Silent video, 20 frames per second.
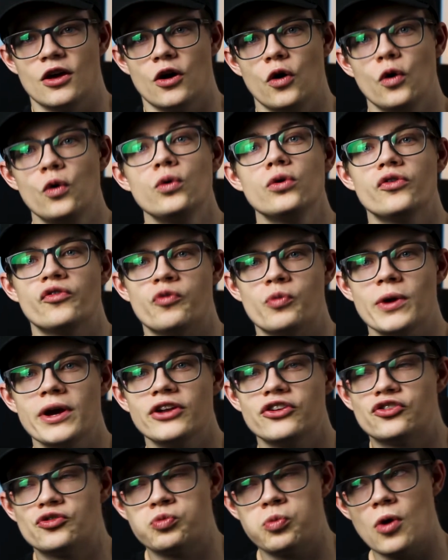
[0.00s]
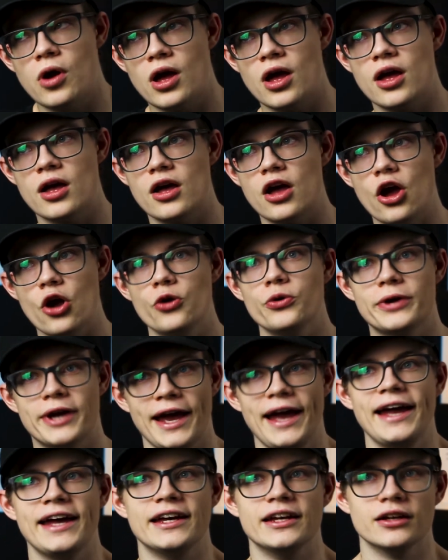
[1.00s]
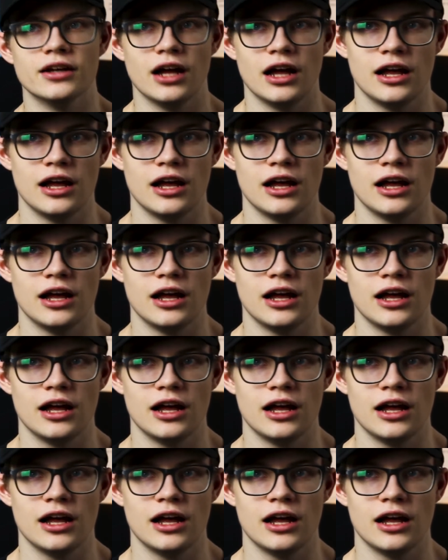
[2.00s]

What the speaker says: all of which were okay.